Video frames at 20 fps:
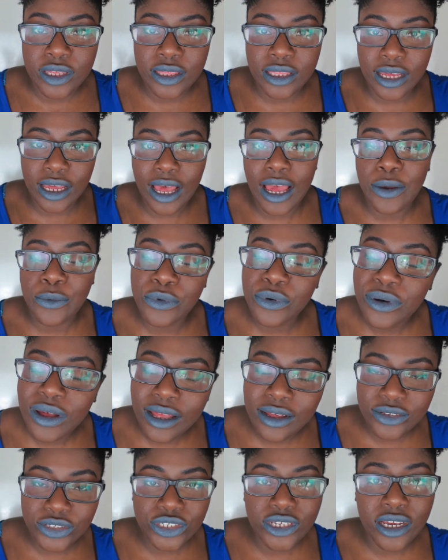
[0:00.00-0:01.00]
that I will
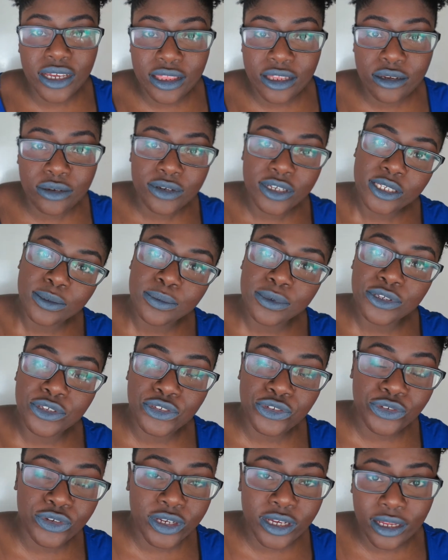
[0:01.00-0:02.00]
outshine the
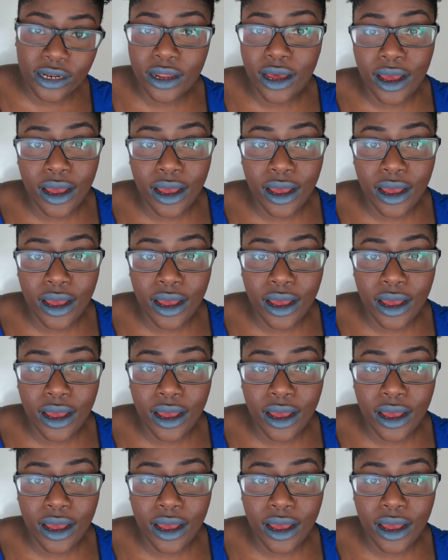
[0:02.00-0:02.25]
Christmas tree and